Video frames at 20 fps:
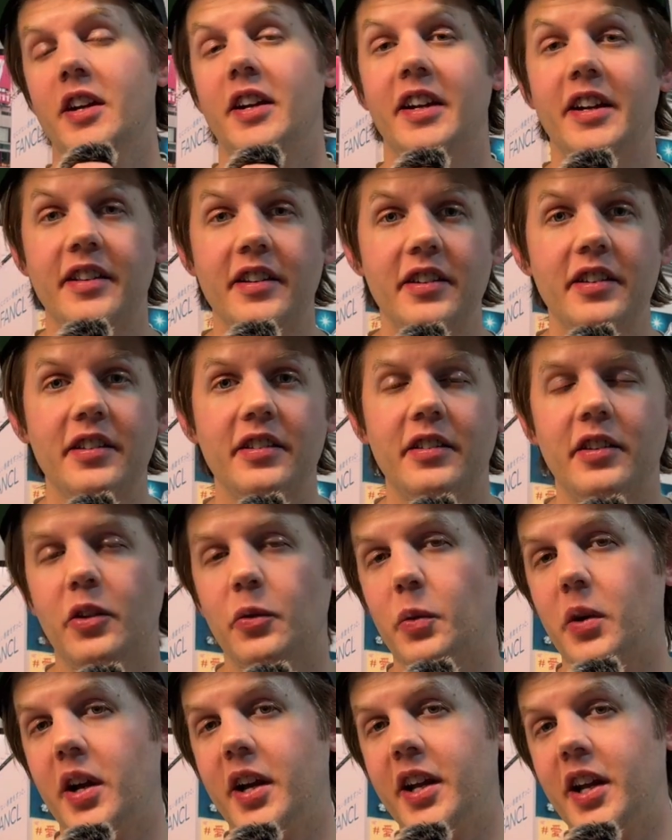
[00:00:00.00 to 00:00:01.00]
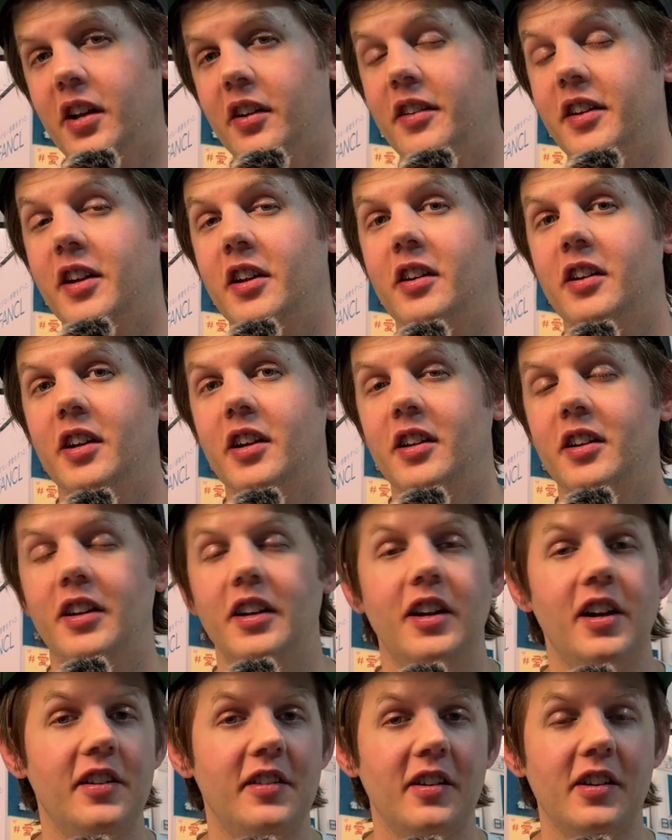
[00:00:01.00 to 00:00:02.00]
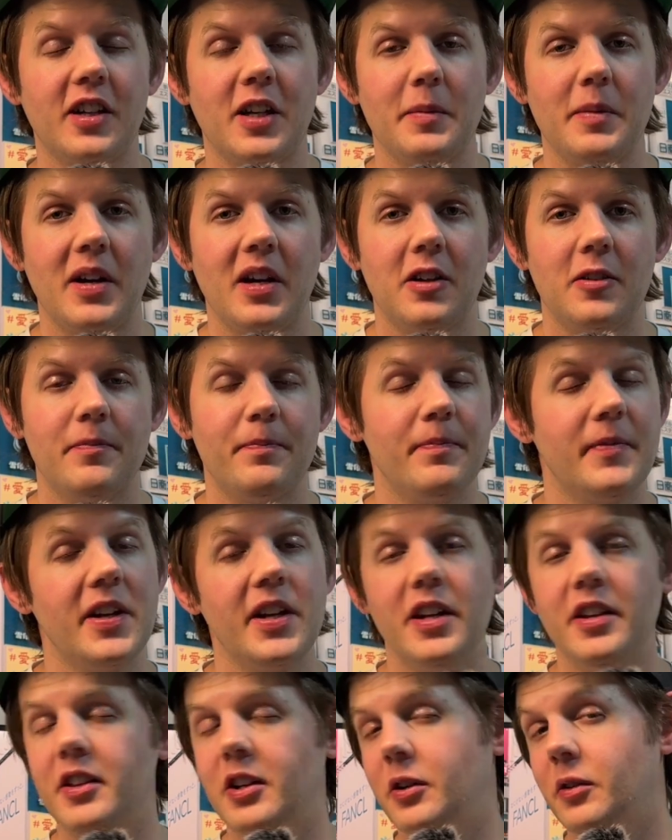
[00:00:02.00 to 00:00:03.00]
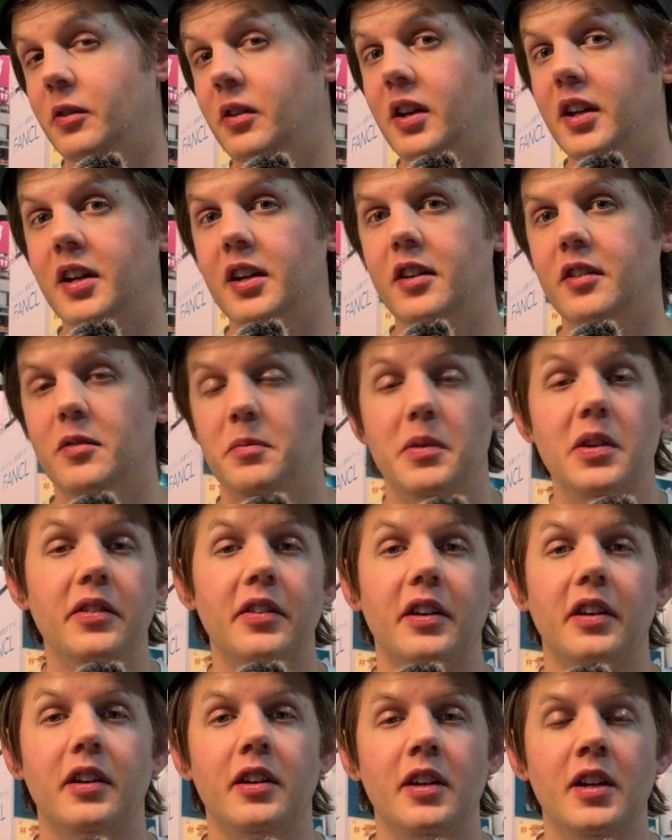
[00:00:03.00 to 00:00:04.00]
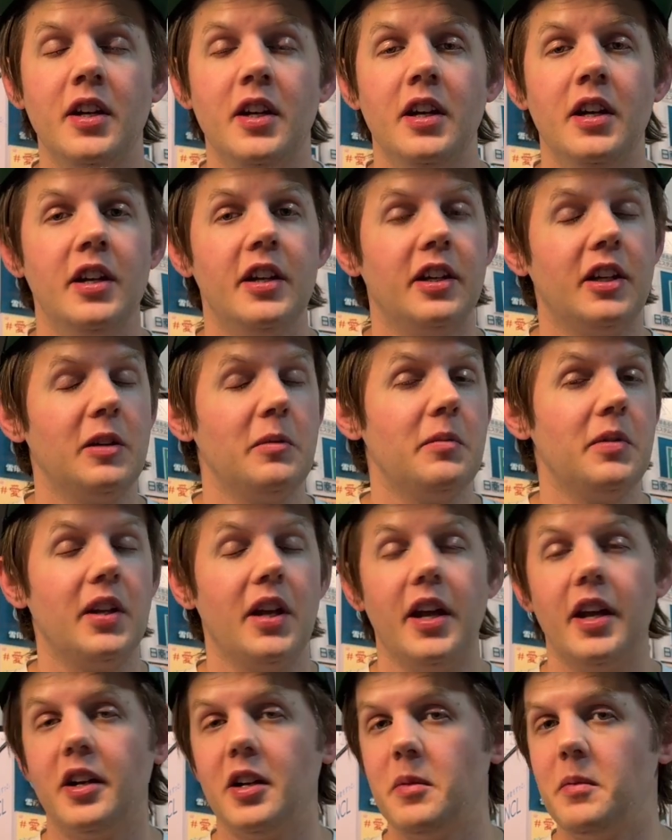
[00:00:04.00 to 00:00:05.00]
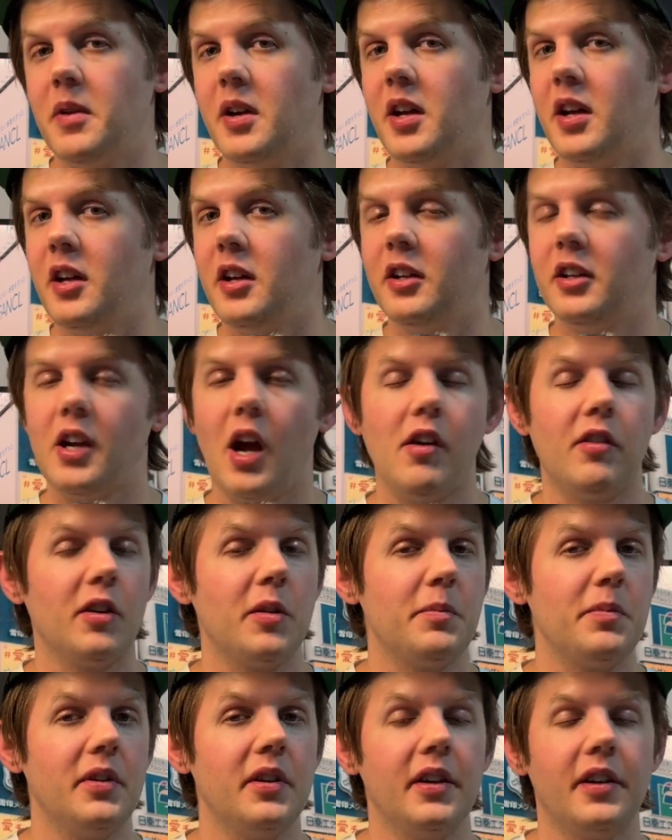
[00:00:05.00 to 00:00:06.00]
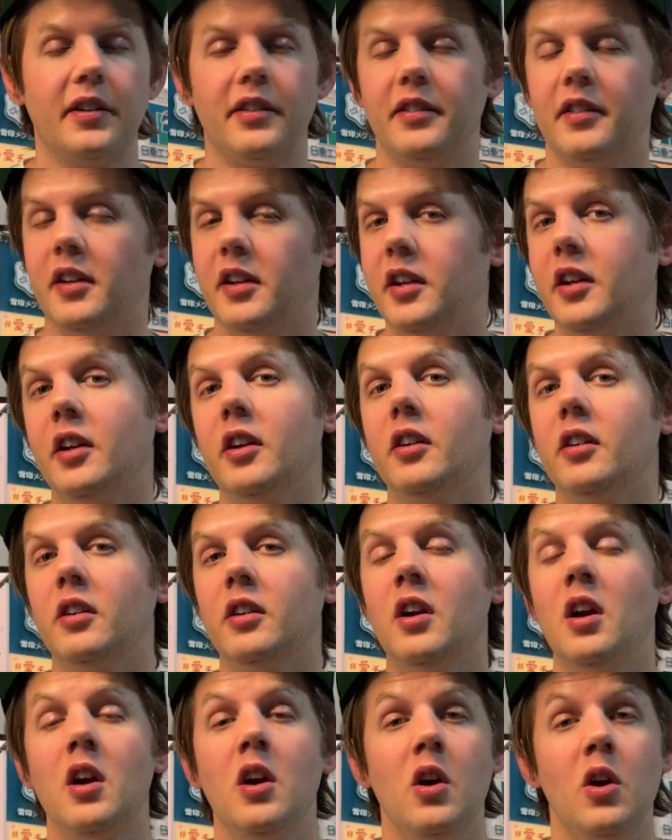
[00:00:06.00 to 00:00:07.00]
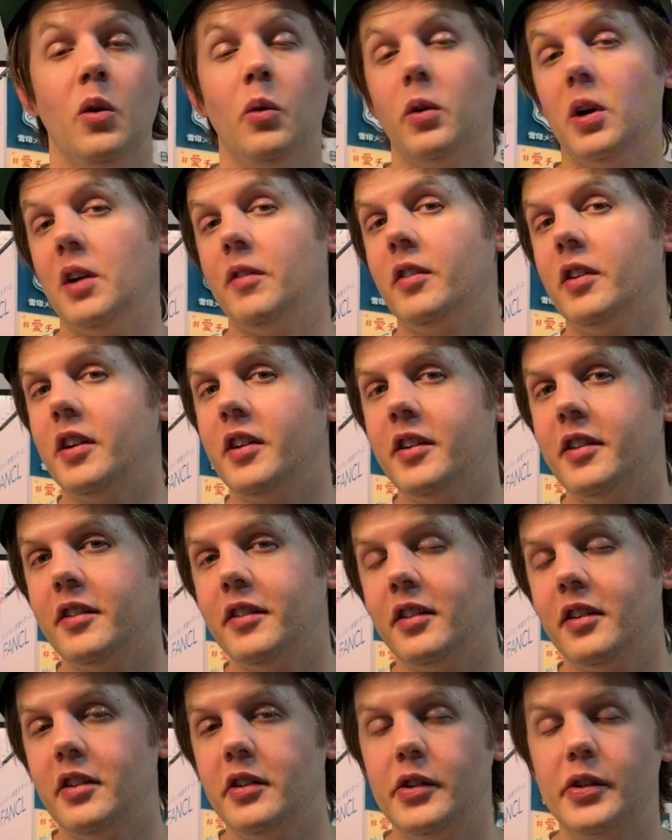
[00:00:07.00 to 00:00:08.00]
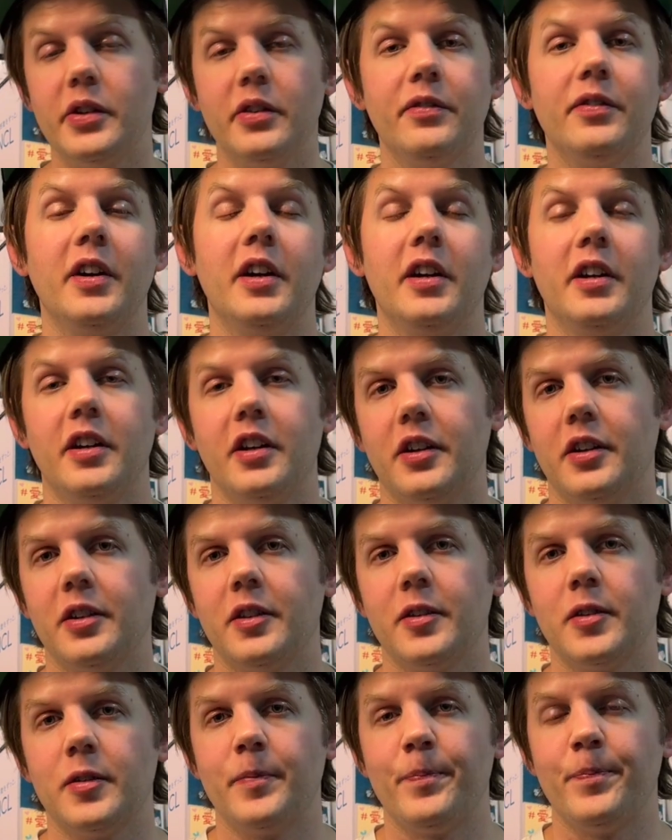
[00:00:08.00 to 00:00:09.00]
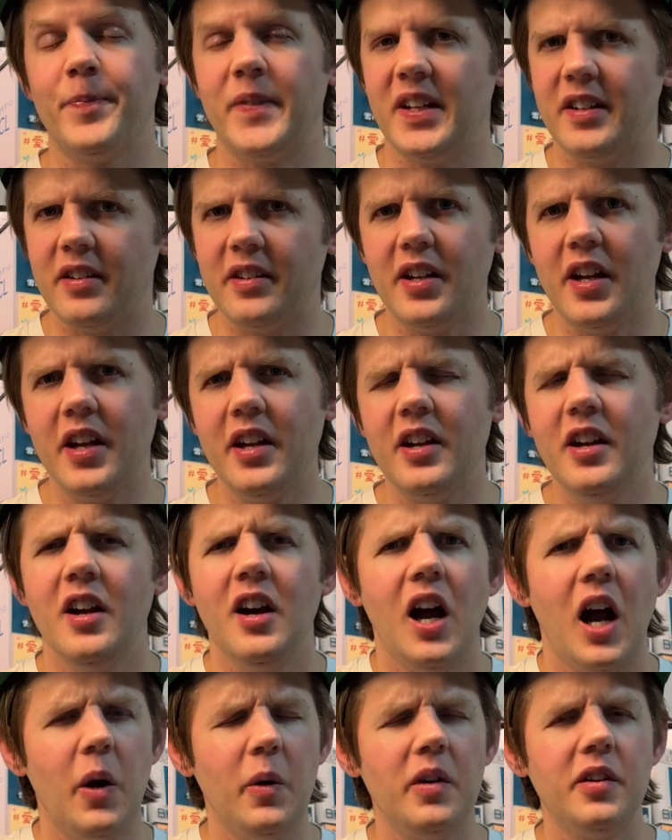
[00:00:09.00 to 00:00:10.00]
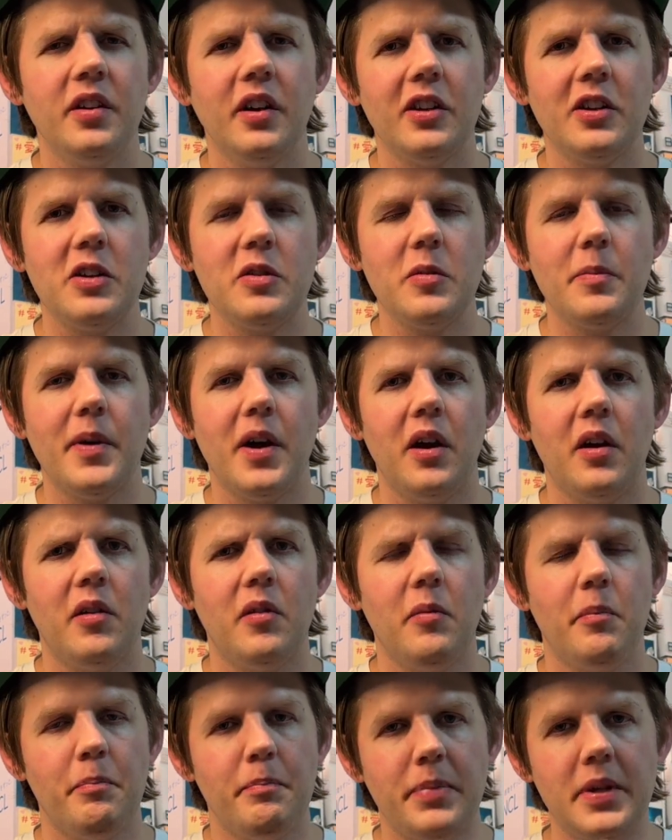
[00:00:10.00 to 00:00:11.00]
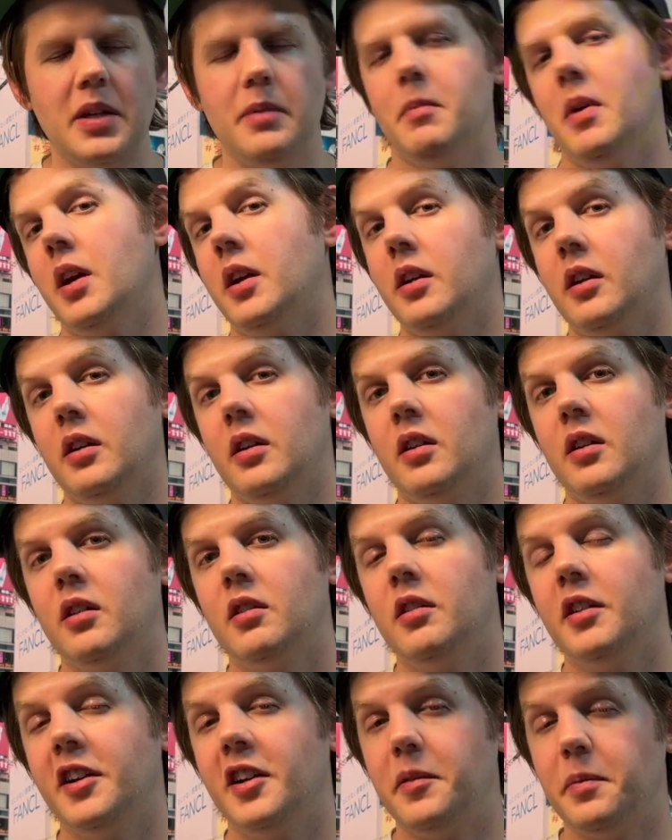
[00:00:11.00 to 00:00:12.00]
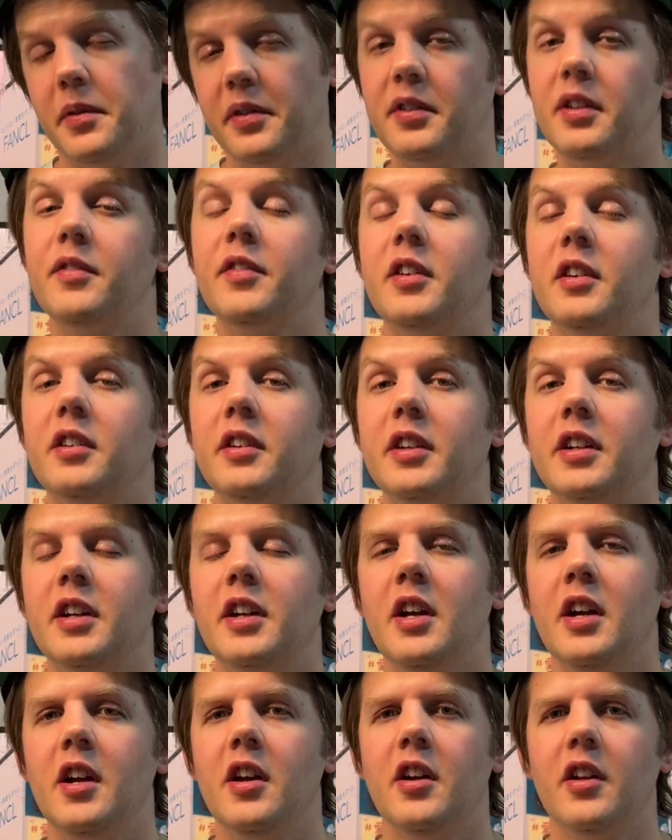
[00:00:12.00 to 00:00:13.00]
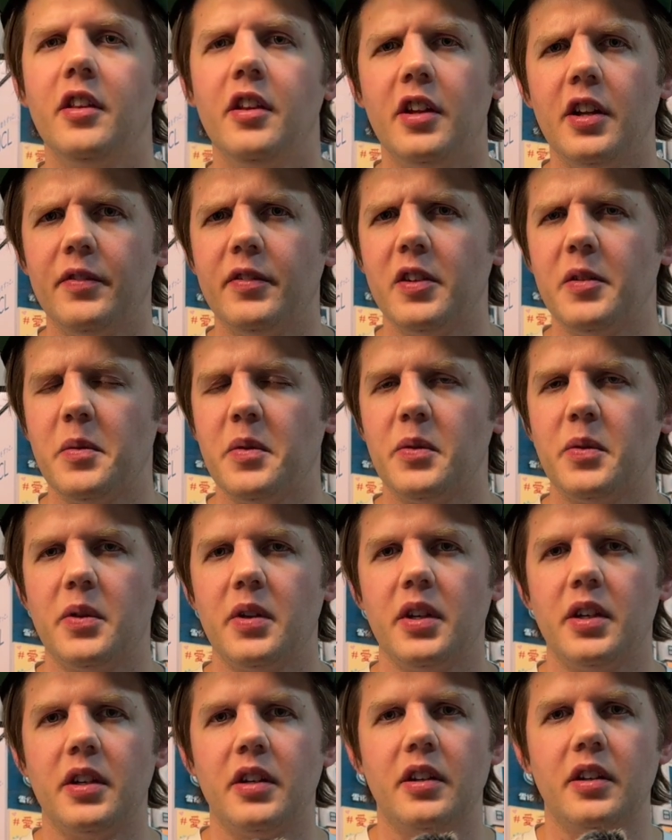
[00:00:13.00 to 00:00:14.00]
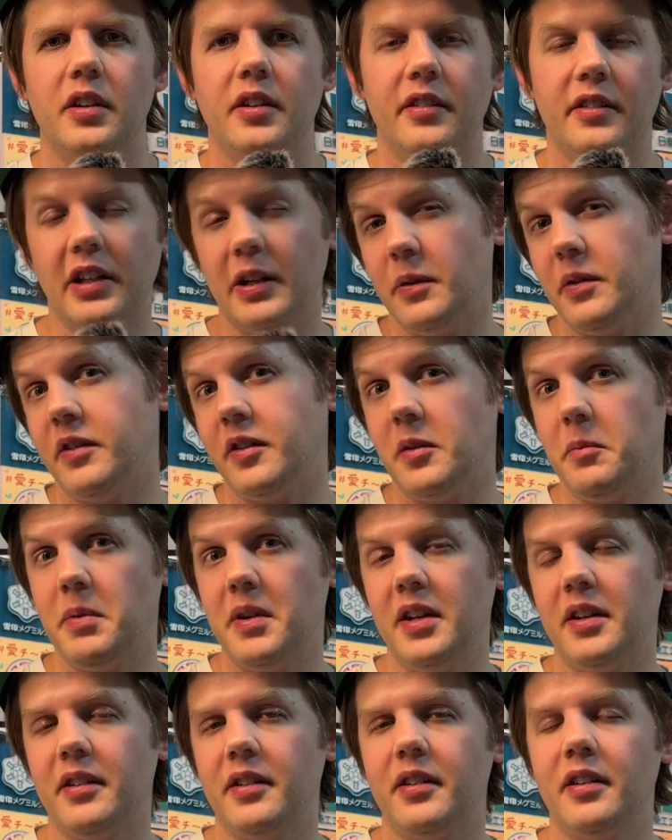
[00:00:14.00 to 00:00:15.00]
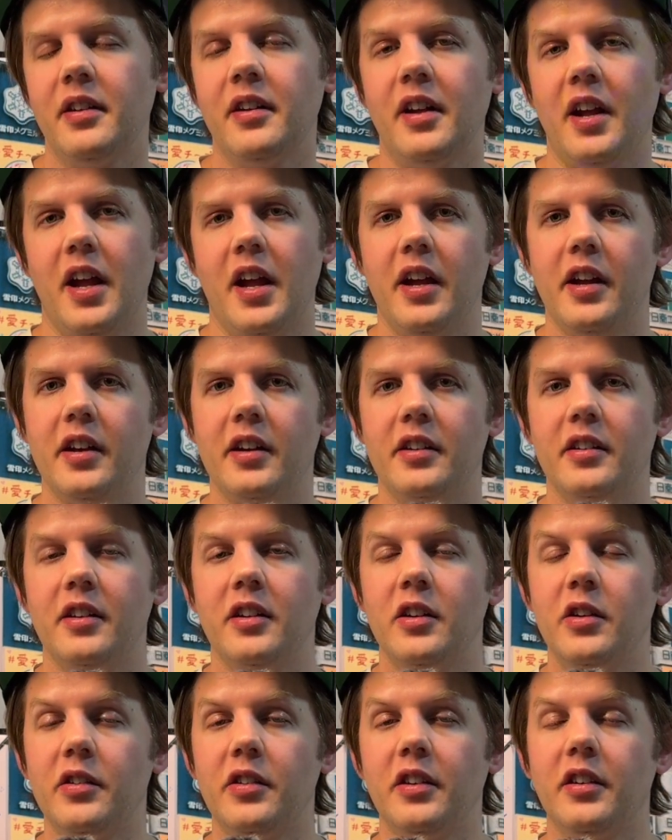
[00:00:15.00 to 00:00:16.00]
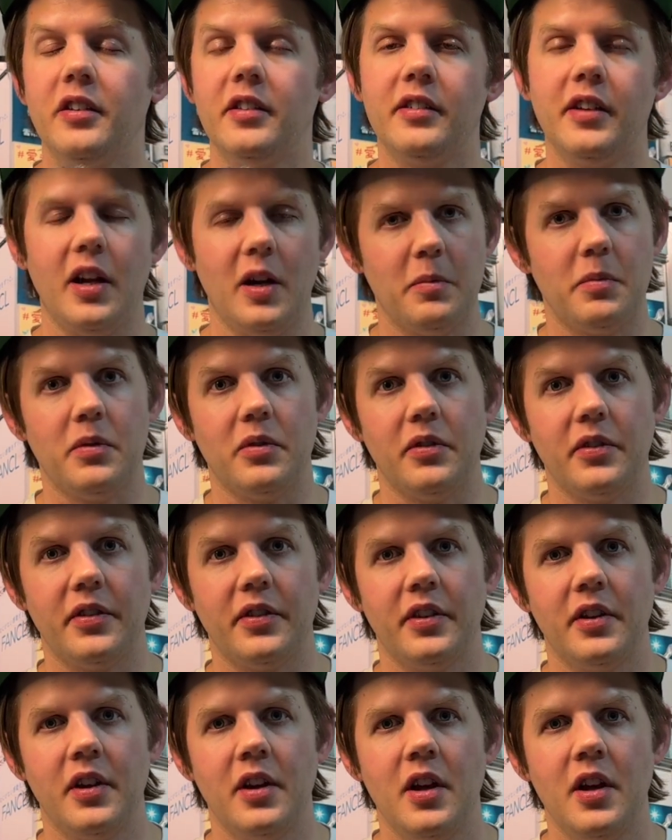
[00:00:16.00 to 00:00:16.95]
And this is where I hang out on the internet and I talk about anything related to music. It can be anime, comic books, gear, whatever it is, you can find it here. And today, I want to talk to you about beat making, and specifically the difference between sequencing beats and using samples.